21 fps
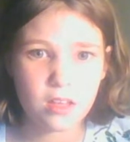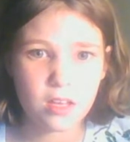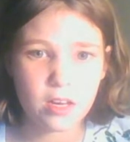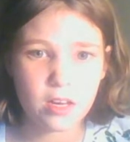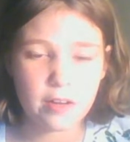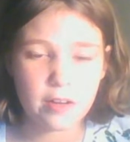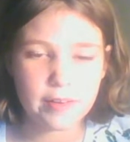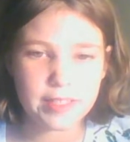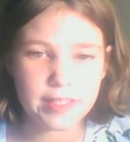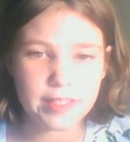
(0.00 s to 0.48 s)

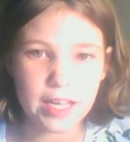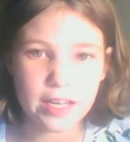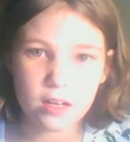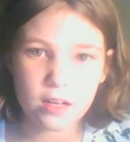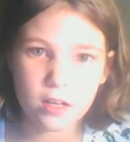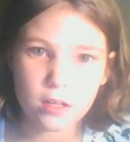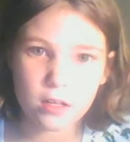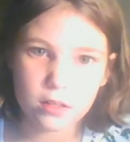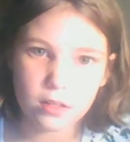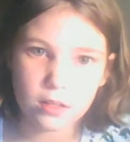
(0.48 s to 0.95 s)
I was like,
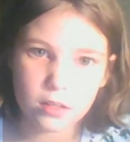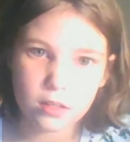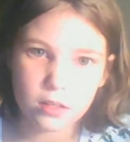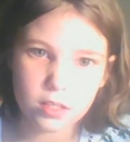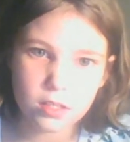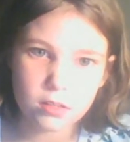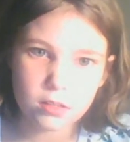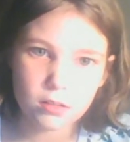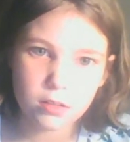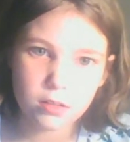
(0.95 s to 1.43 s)

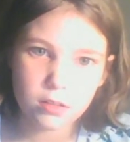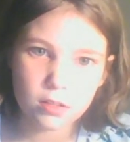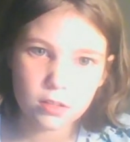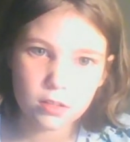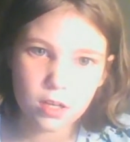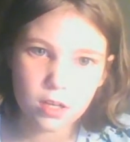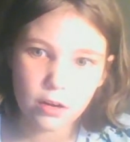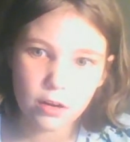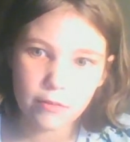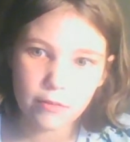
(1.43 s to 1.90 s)
just could have
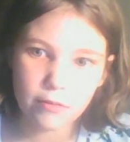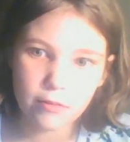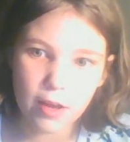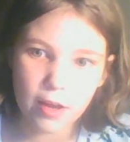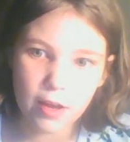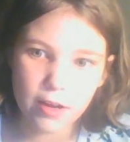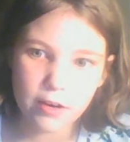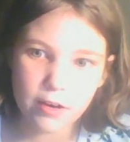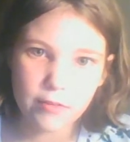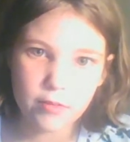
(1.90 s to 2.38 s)
started a
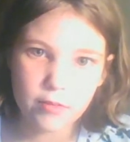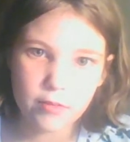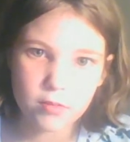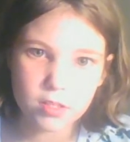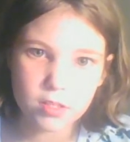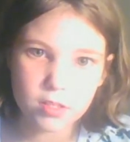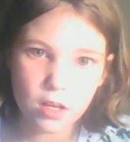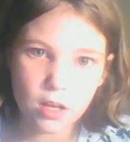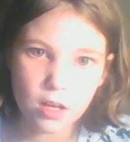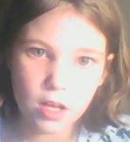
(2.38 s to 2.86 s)
fire if it was
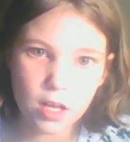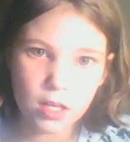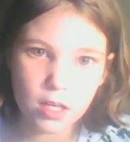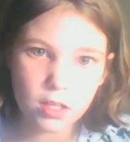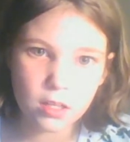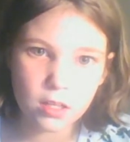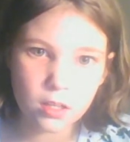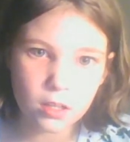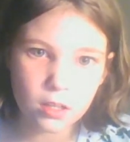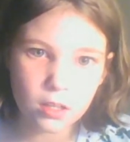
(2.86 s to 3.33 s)

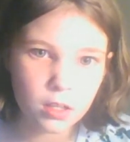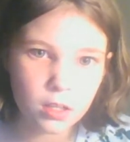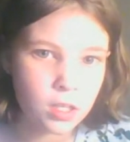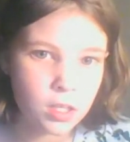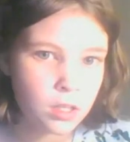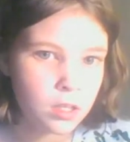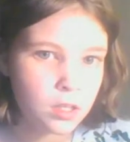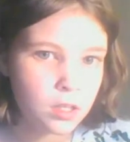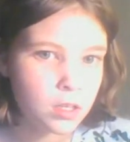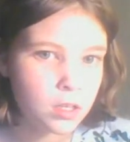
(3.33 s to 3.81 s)
on.
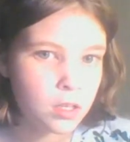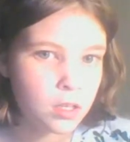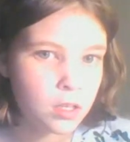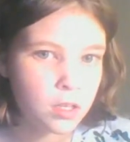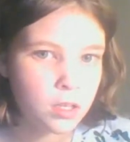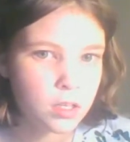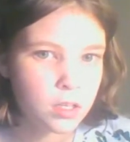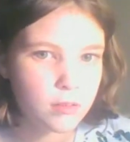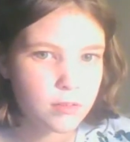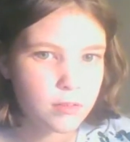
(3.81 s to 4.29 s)

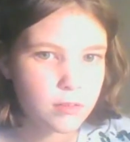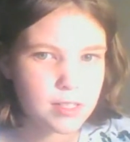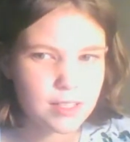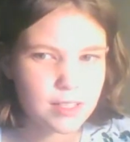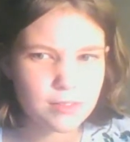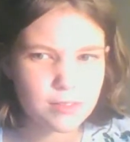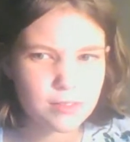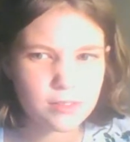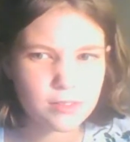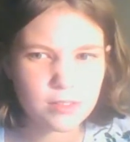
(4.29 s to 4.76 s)
I was
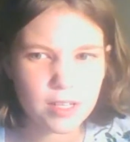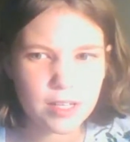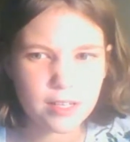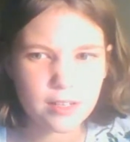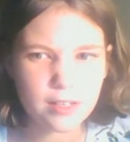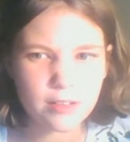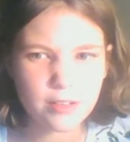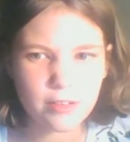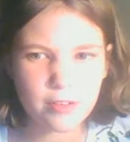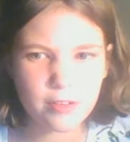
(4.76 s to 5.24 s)
like, ooh, I
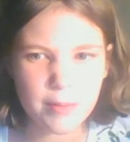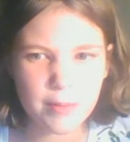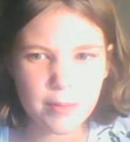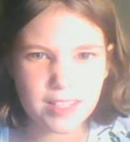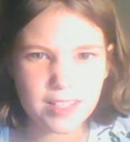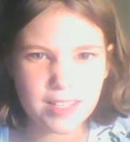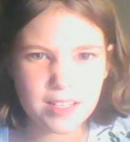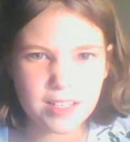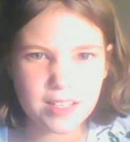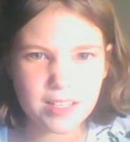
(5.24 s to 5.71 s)
don't know about
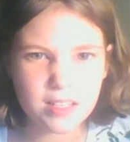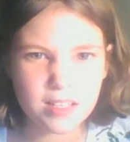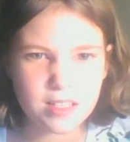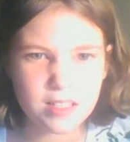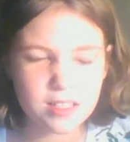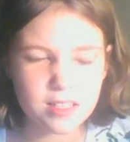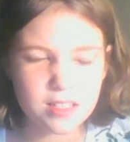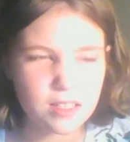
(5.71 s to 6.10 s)
this.